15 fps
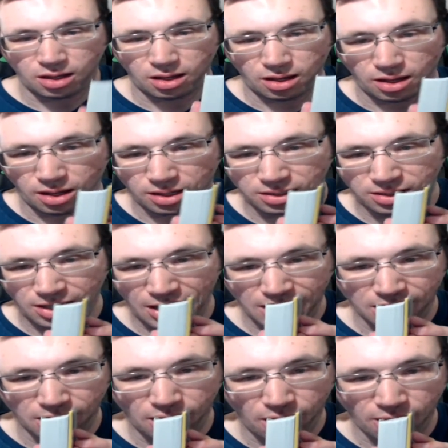a stack
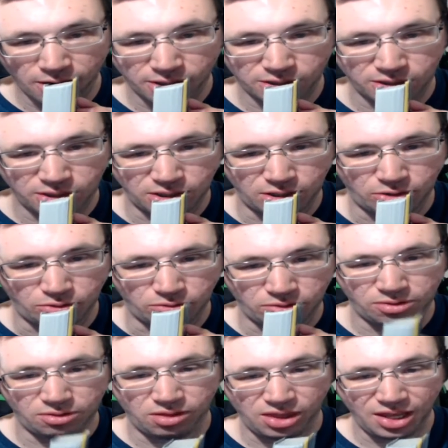of cards to you.
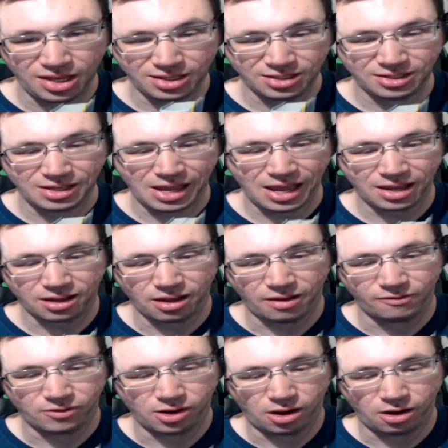This stack
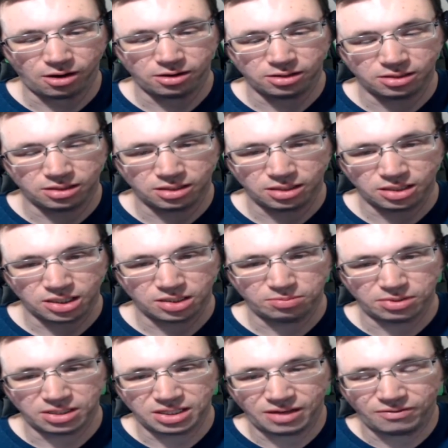of cards
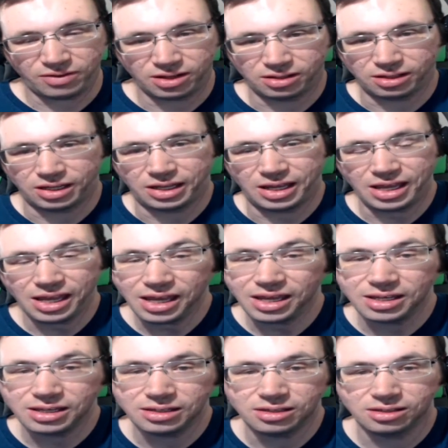specifically
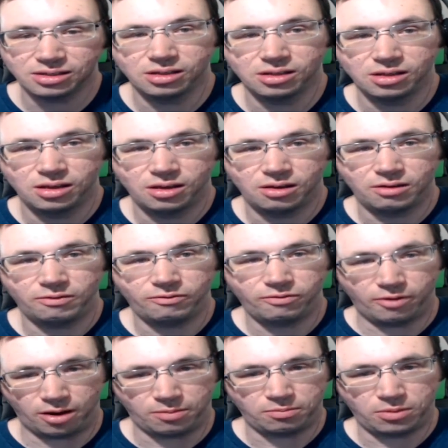is
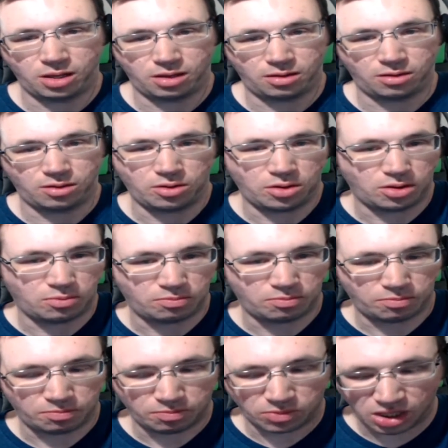from
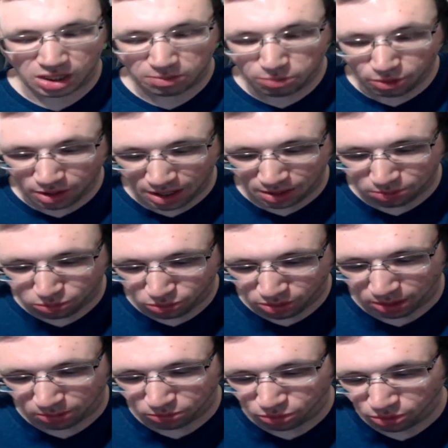the
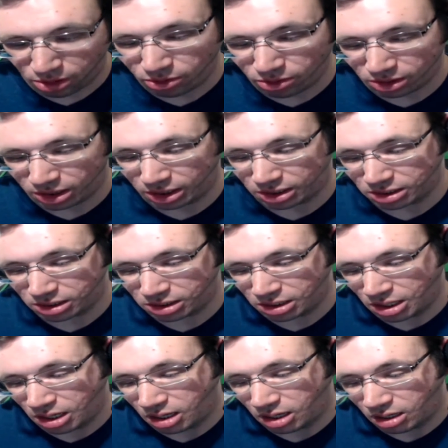Breakpoint pre-release.
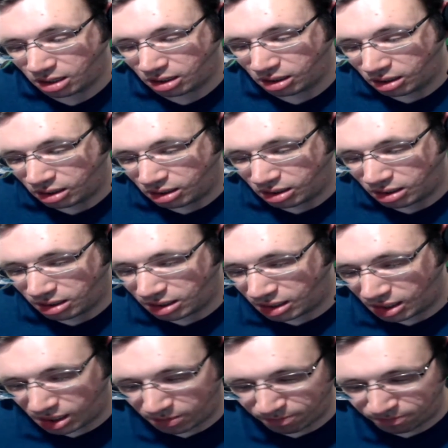
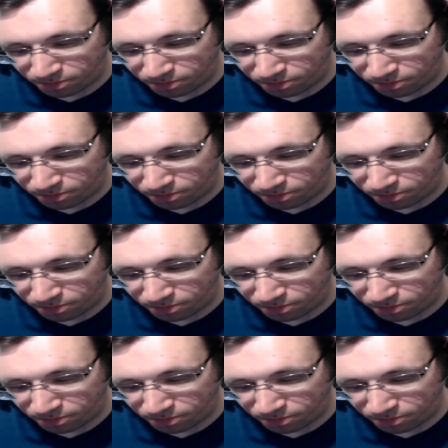Um,